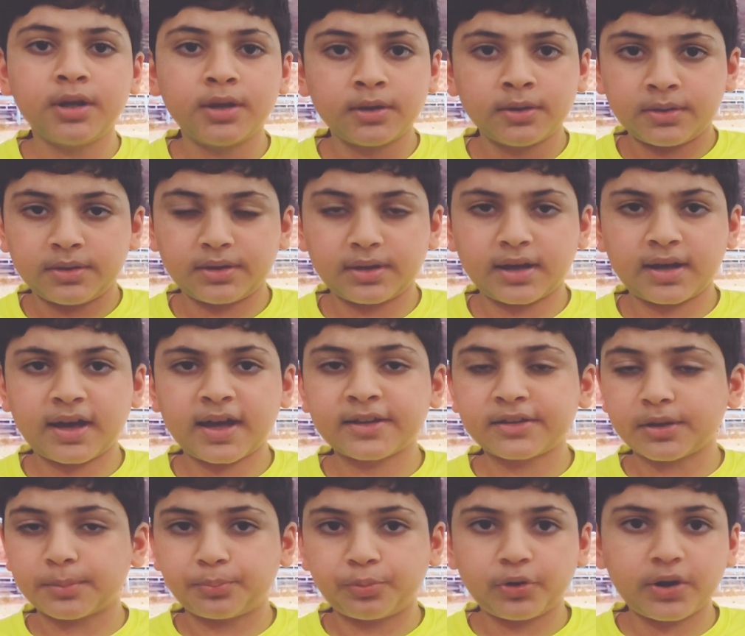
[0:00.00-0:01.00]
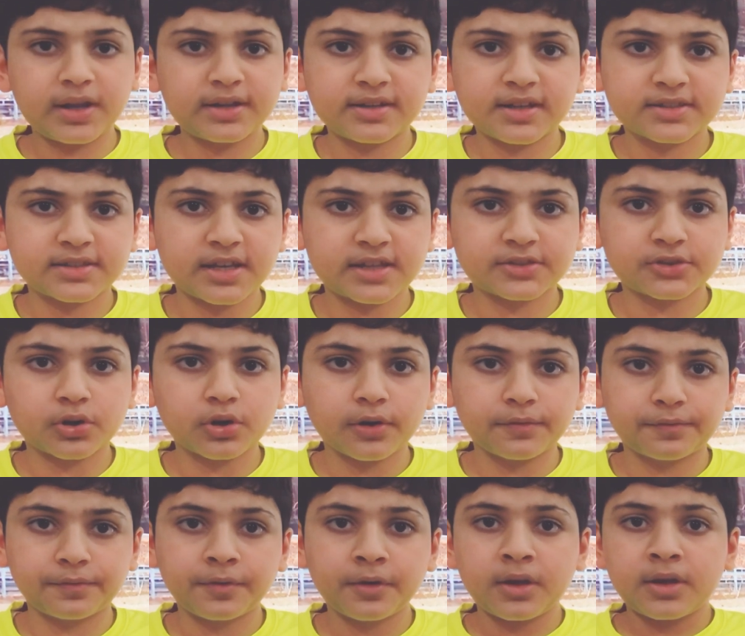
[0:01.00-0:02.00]
And the predecessor
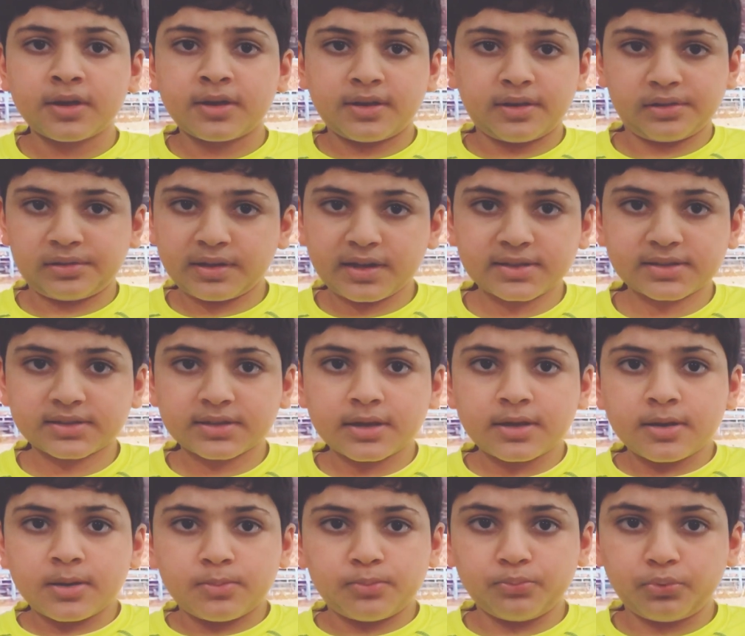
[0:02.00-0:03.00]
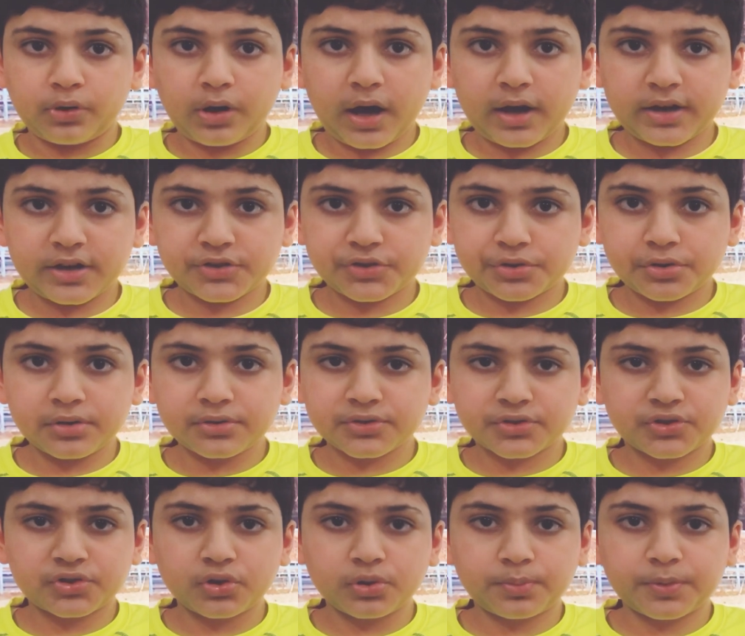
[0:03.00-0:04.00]
of this Bugatti Chiron
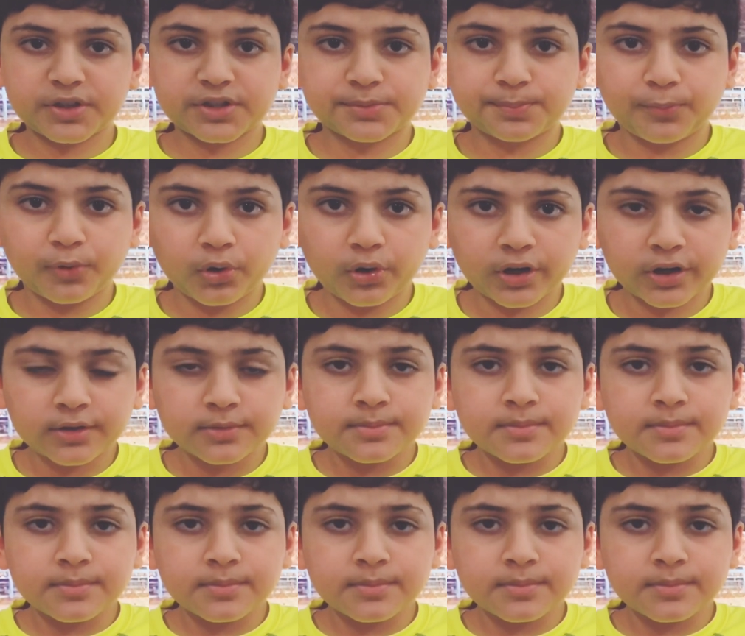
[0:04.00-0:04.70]
Super Sport